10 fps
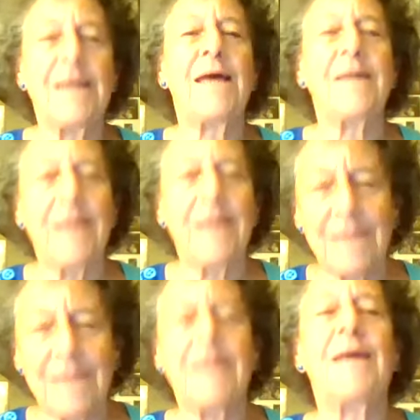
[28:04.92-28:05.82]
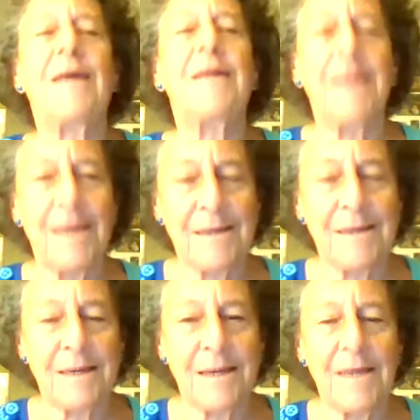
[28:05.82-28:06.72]
and again and again
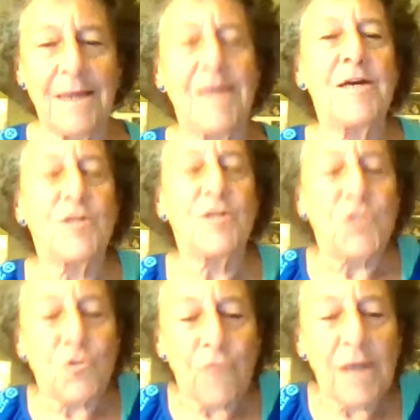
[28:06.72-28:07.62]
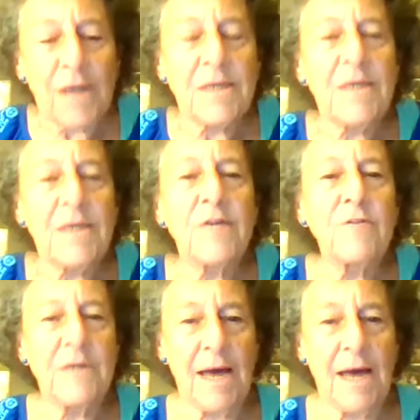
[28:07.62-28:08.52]
to right here and
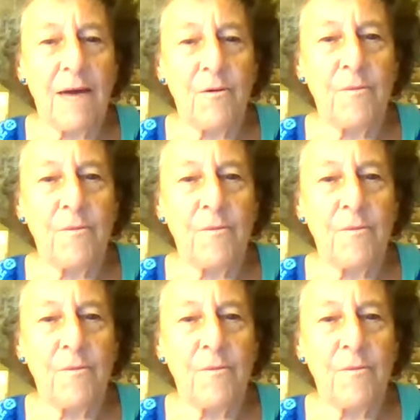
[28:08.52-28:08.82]
now.